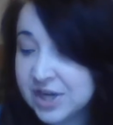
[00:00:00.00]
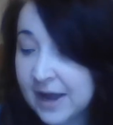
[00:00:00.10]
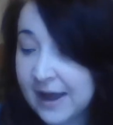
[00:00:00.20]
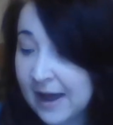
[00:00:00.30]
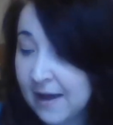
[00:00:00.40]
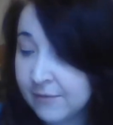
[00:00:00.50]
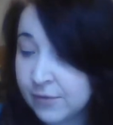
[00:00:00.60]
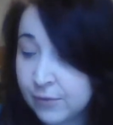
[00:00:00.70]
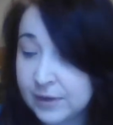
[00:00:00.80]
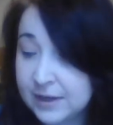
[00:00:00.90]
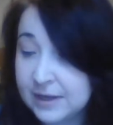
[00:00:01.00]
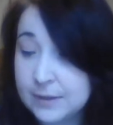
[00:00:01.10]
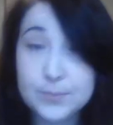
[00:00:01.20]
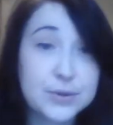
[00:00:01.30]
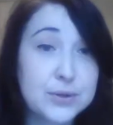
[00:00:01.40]
I have
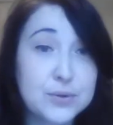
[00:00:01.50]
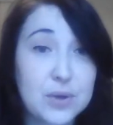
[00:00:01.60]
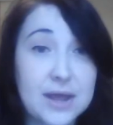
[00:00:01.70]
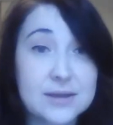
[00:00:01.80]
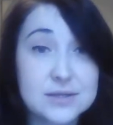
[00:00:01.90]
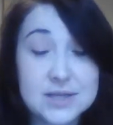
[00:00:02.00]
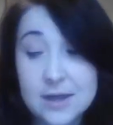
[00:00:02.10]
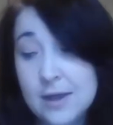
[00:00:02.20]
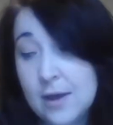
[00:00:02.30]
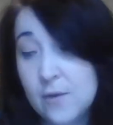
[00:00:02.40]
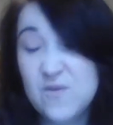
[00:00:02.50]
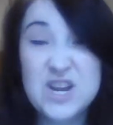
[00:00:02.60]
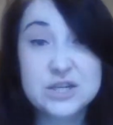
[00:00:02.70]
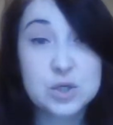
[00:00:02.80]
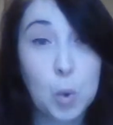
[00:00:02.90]
green, blue, and
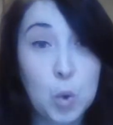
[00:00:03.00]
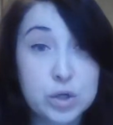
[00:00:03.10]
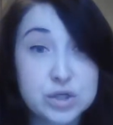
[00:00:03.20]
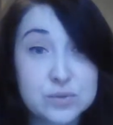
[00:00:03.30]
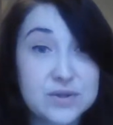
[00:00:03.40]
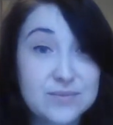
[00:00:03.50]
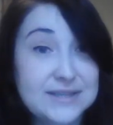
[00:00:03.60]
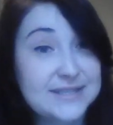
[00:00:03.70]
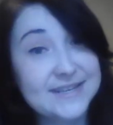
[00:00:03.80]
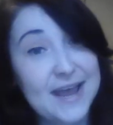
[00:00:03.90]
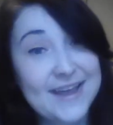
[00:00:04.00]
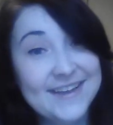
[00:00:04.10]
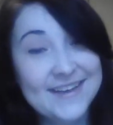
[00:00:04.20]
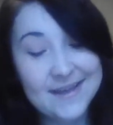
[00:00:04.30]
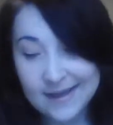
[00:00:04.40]
reddish orange with me today.